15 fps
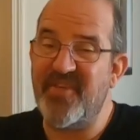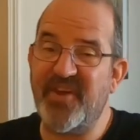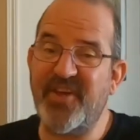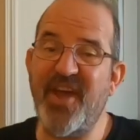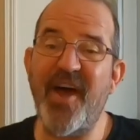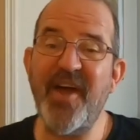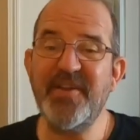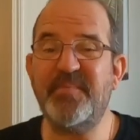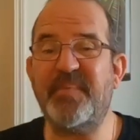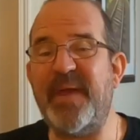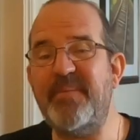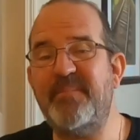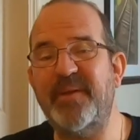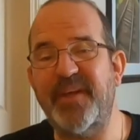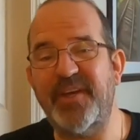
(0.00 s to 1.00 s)
The kind
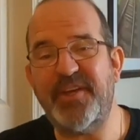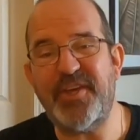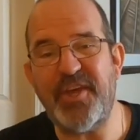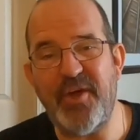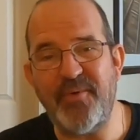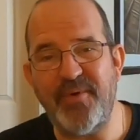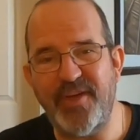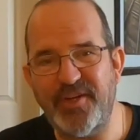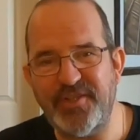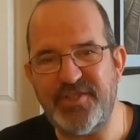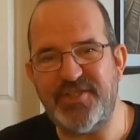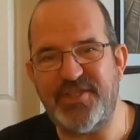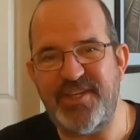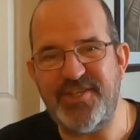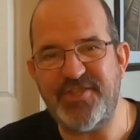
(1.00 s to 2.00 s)
people at
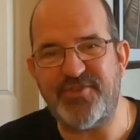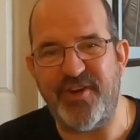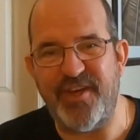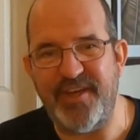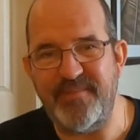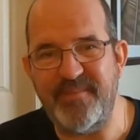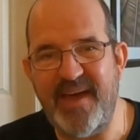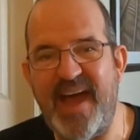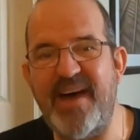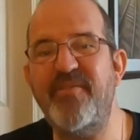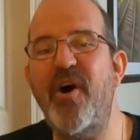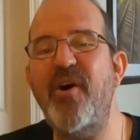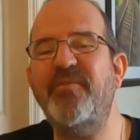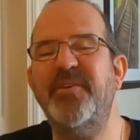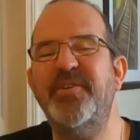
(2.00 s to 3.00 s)
Curiosity Stream
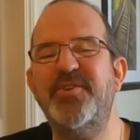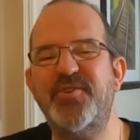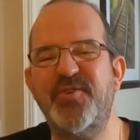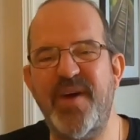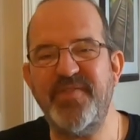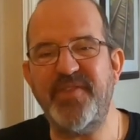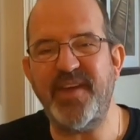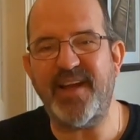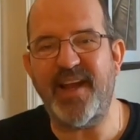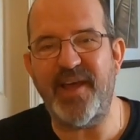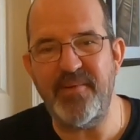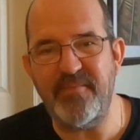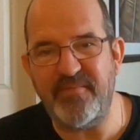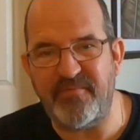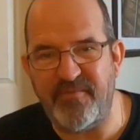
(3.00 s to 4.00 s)
have offered Tread the
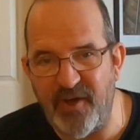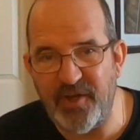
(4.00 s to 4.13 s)
Globe